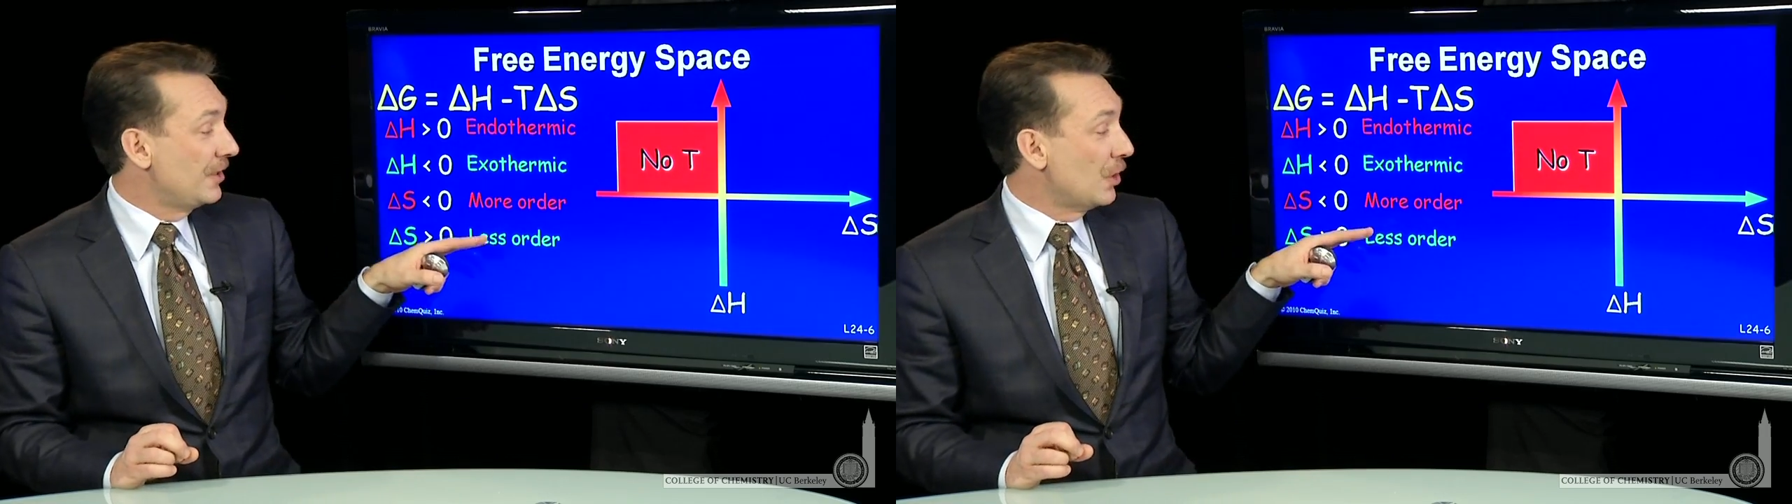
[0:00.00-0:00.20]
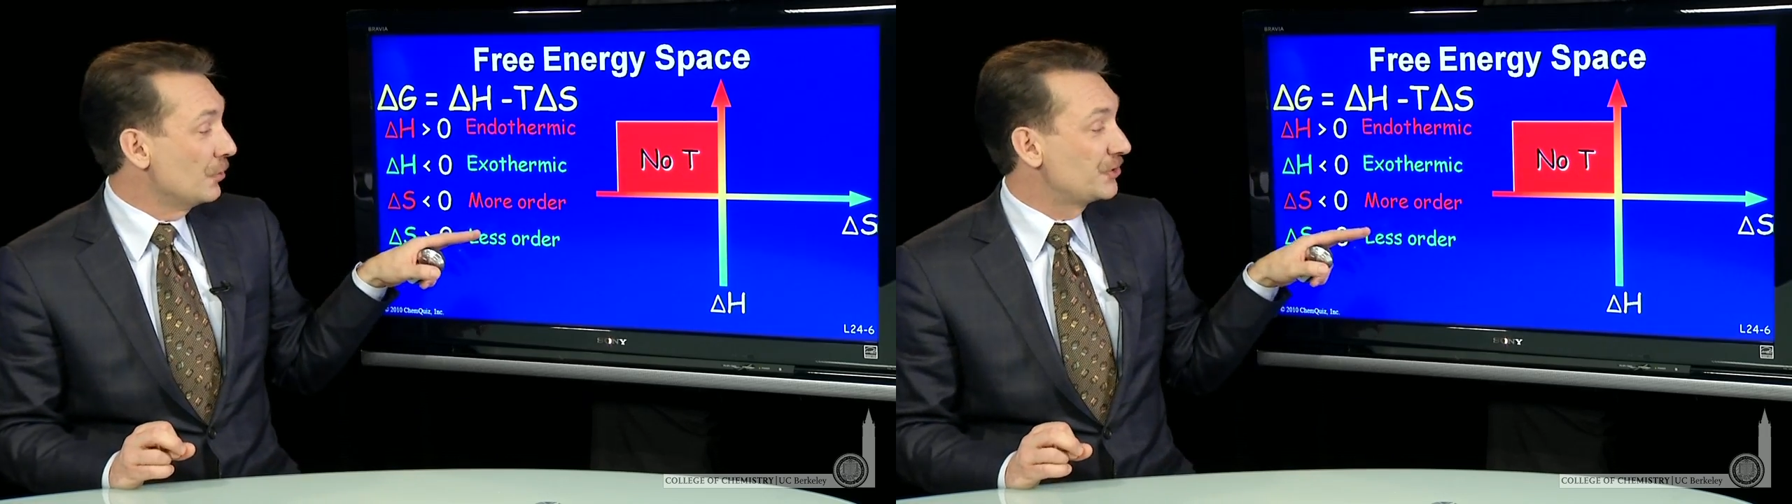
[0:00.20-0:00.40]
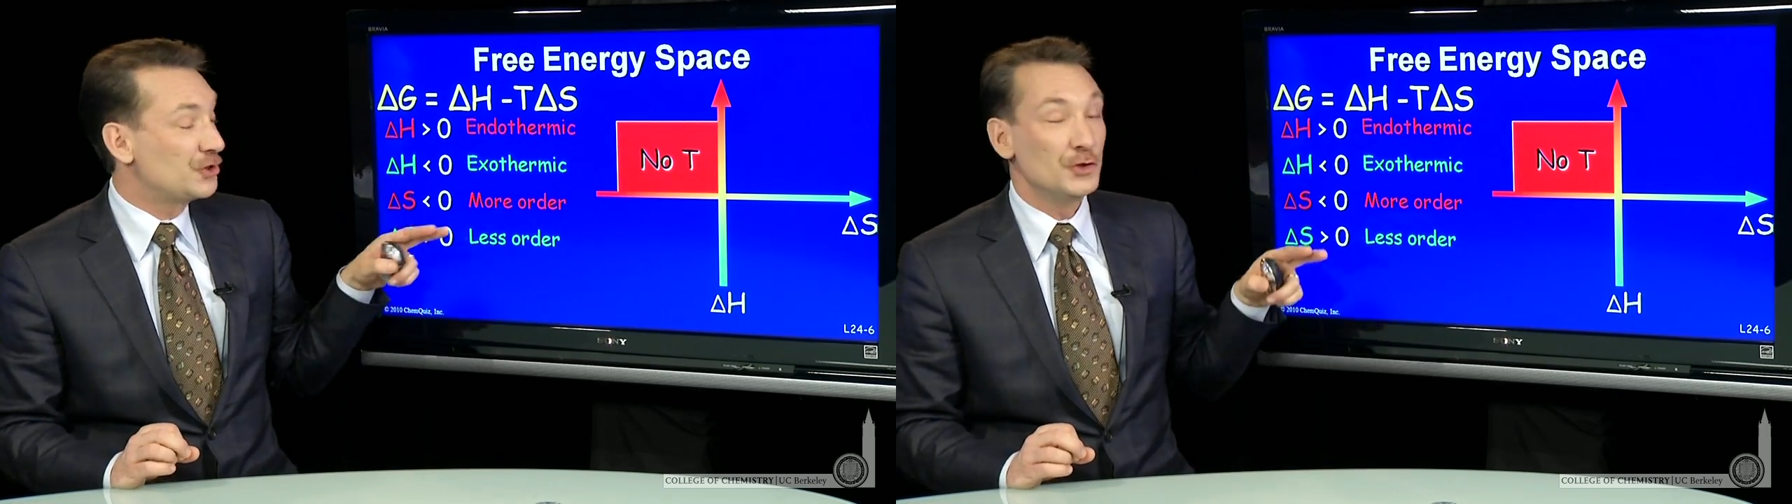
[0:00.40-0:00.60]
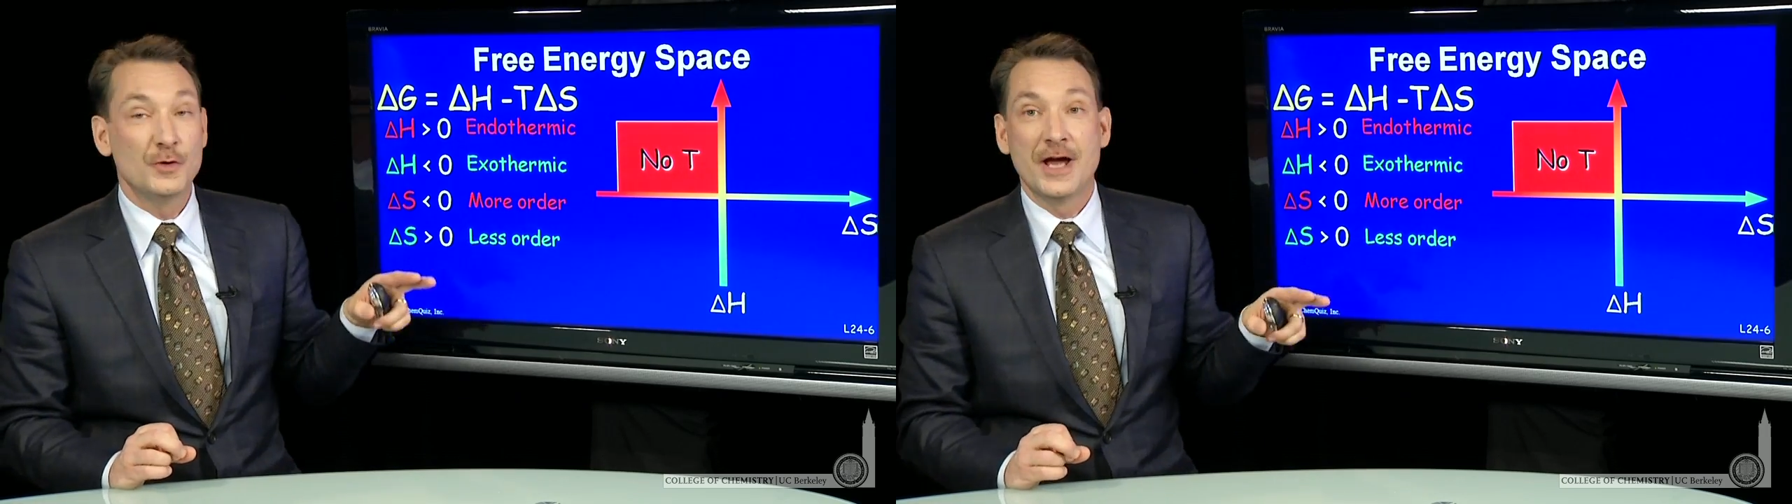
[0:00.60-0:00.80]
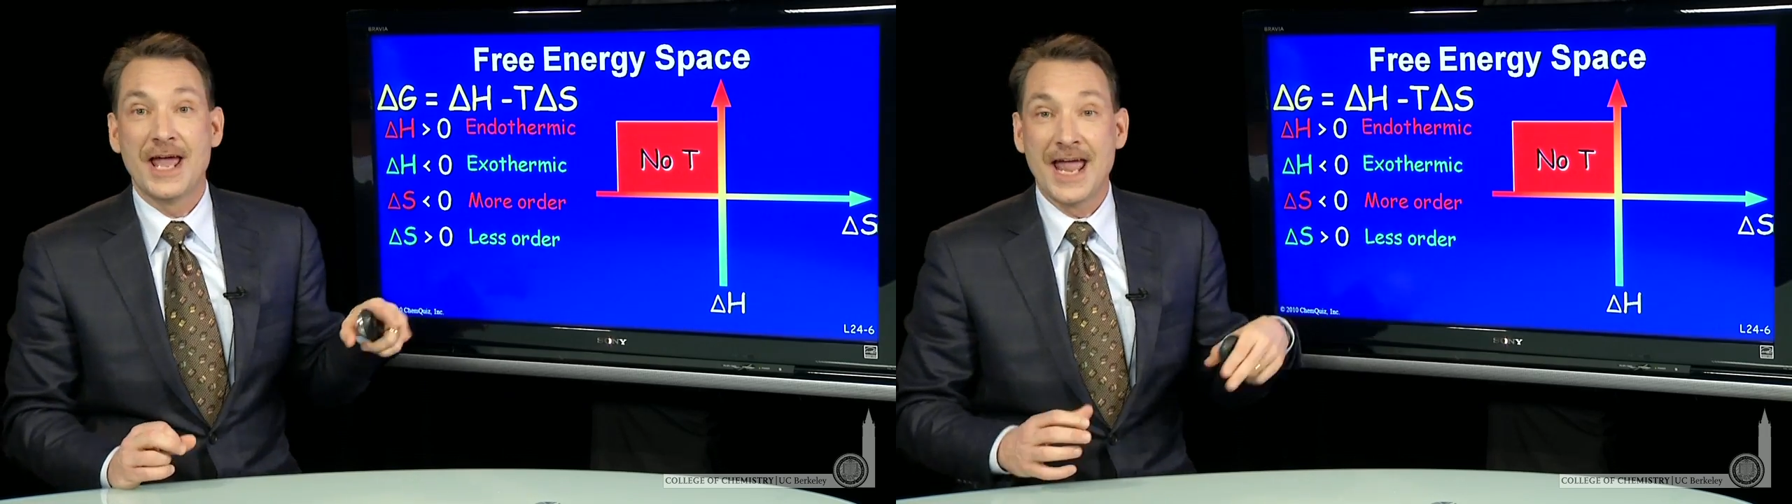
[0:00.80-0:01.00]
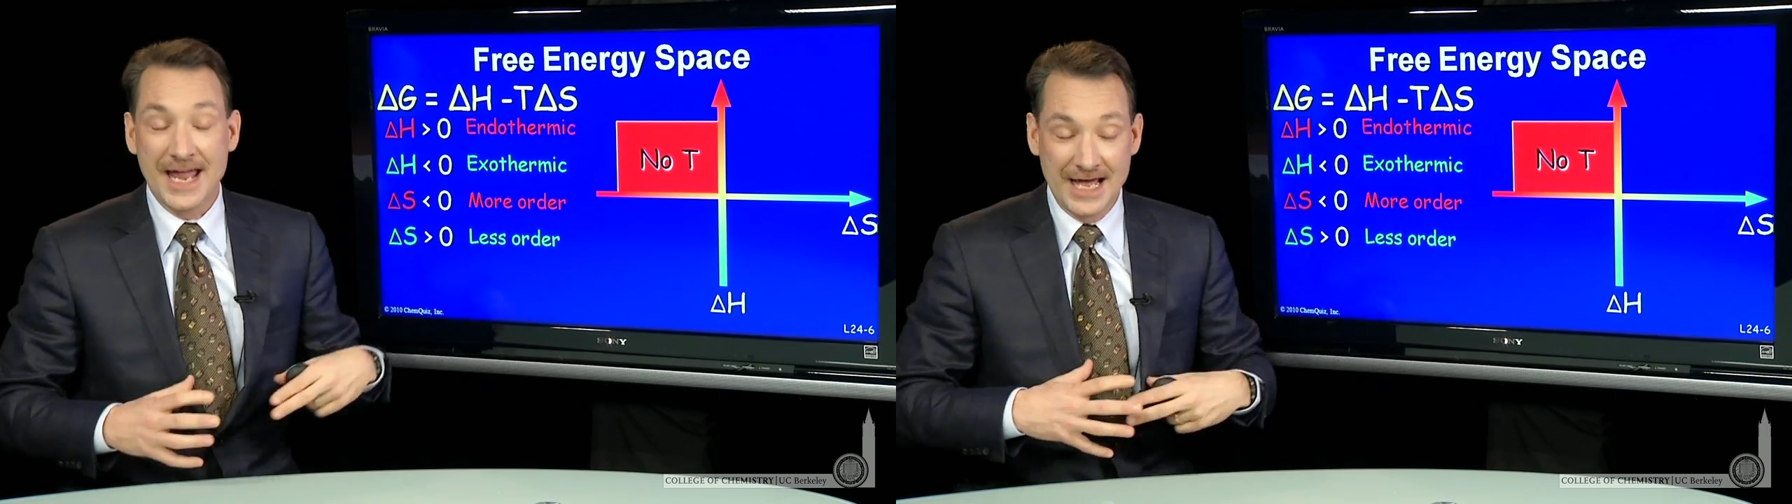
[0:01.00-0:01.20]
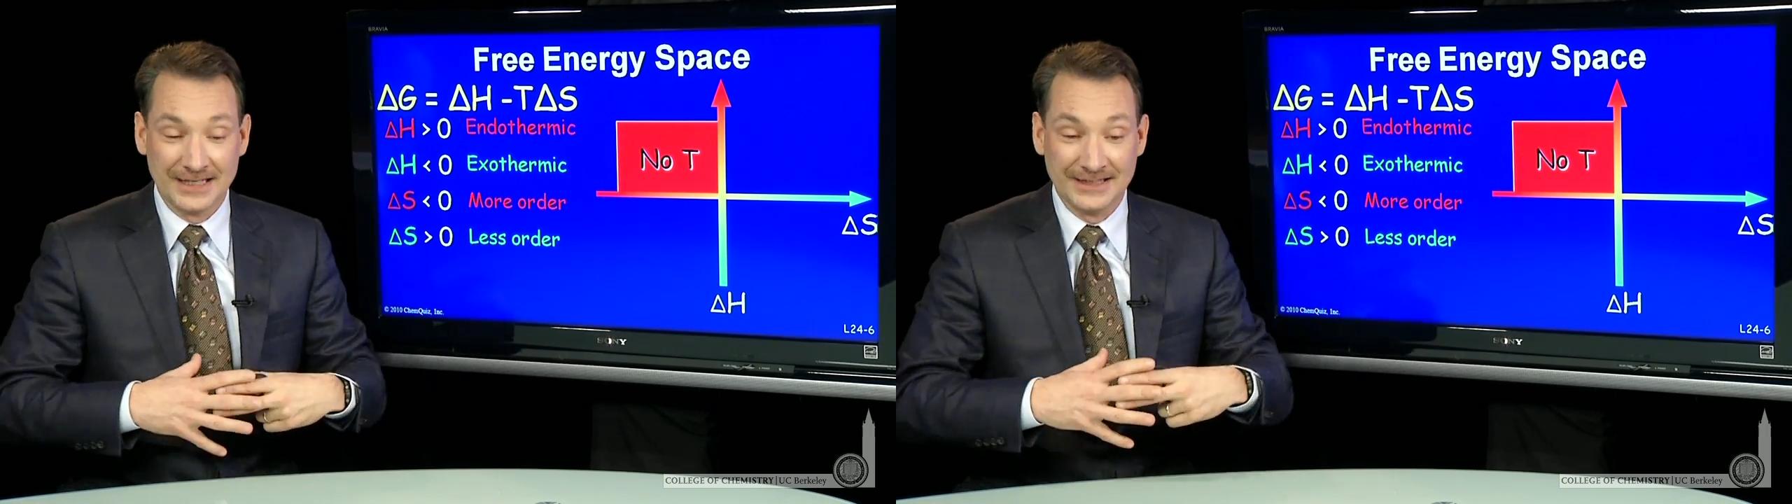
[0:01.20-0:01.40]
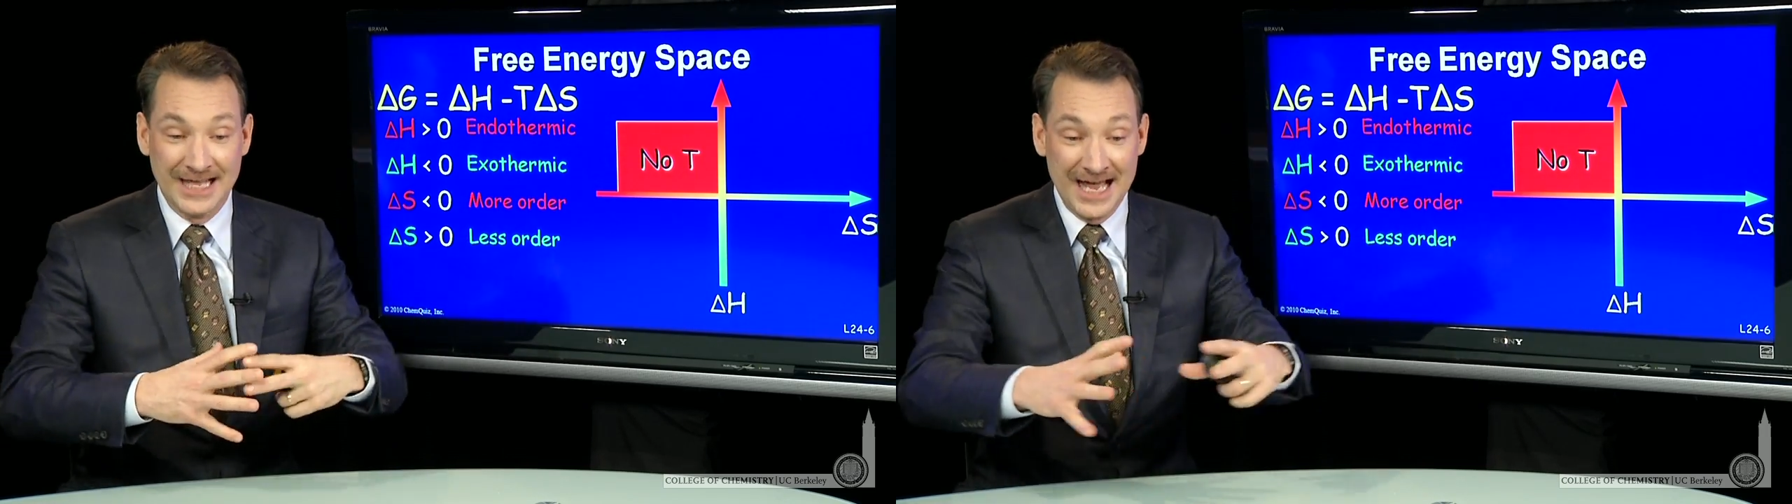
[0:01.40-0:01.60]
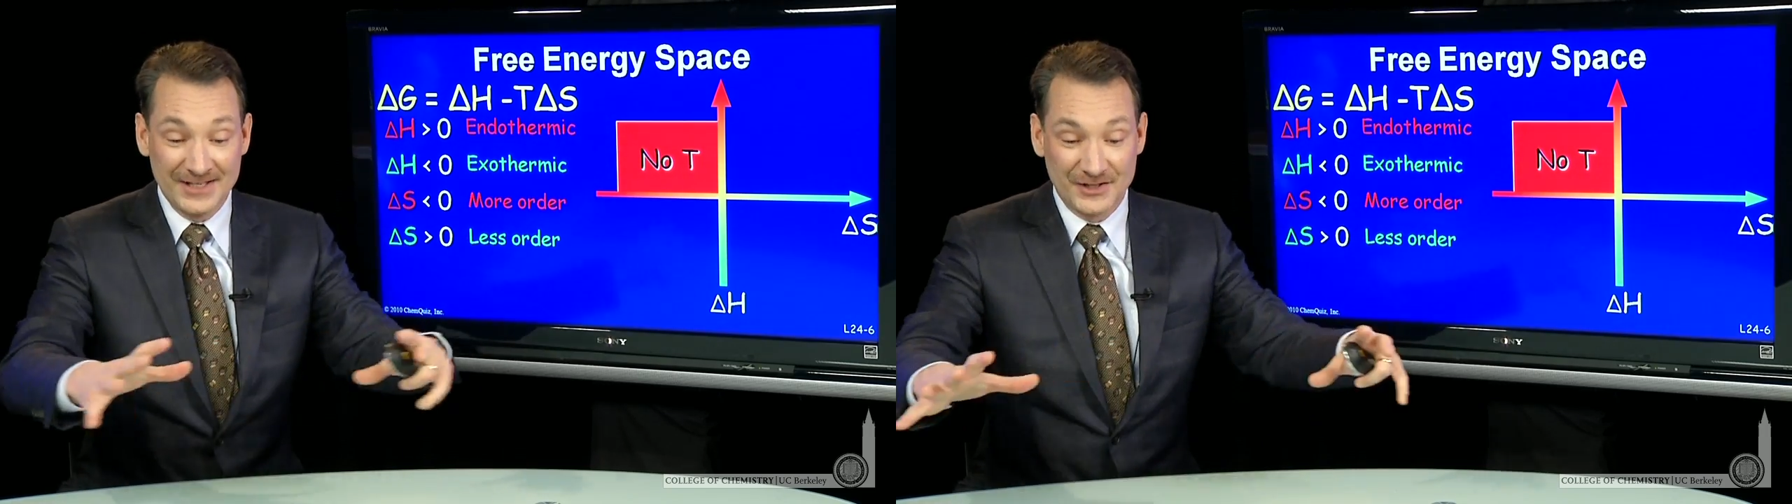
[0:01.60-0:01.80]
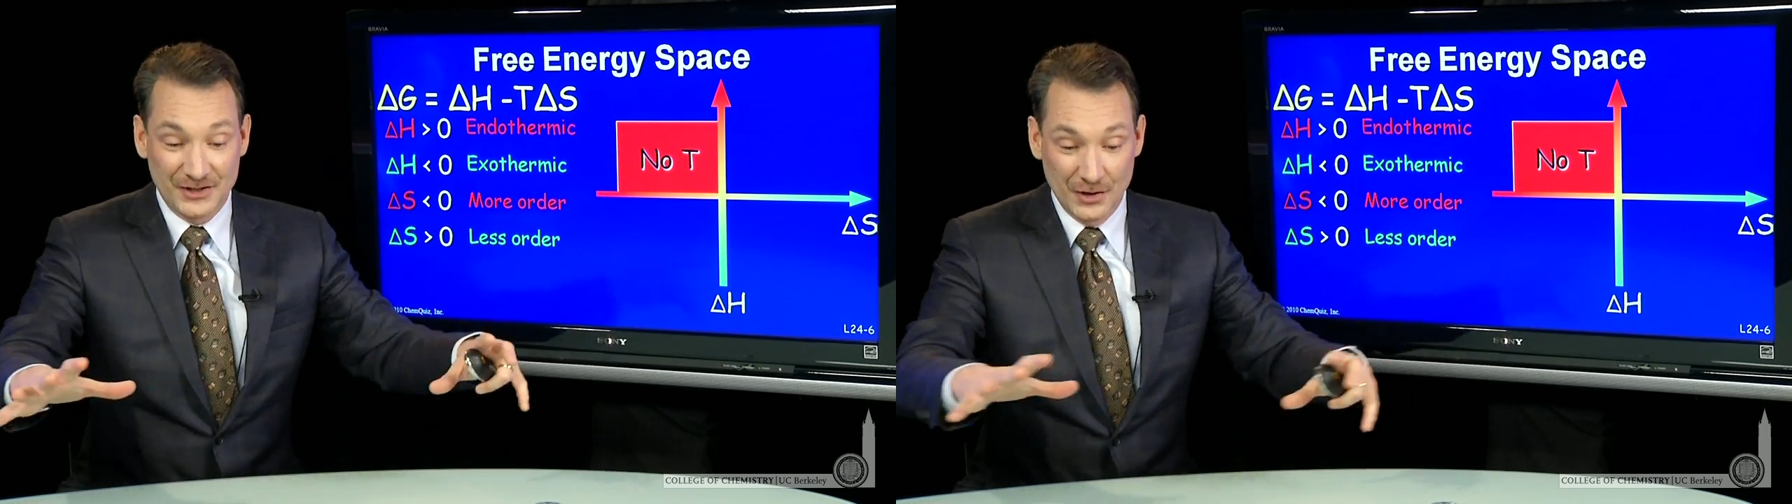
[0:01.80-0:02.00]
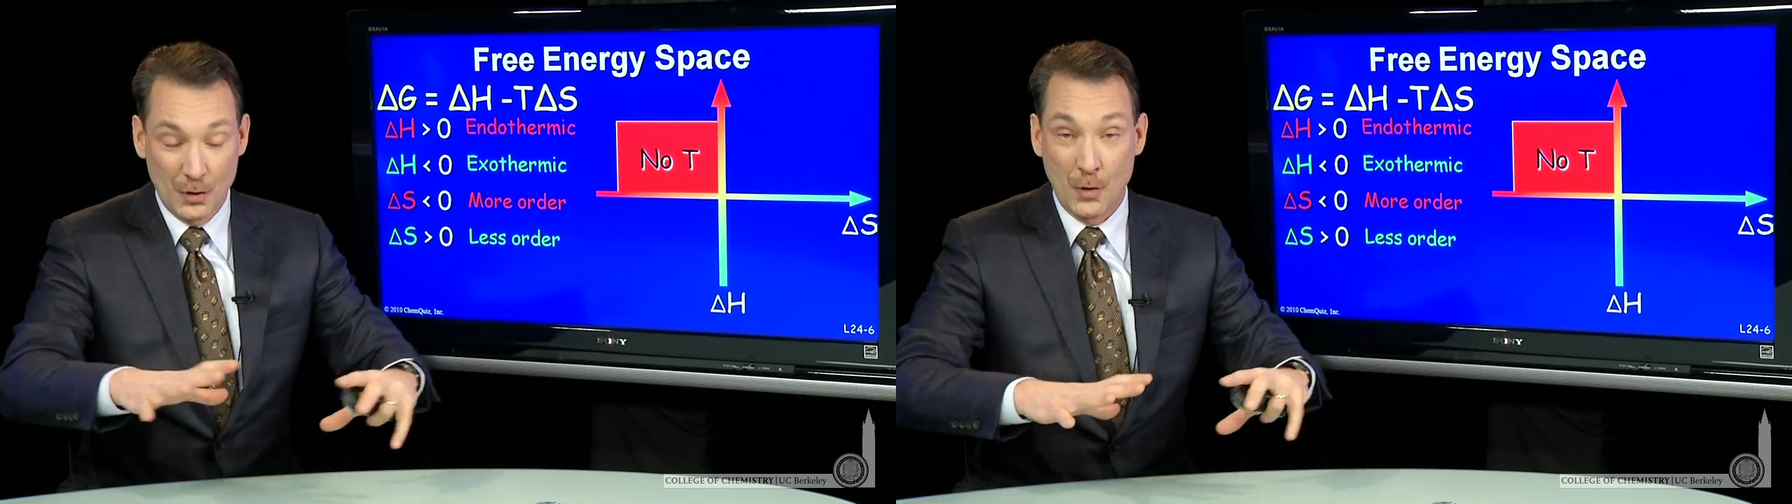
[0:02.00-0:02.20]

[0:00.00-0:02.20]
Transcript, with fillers: goes to a less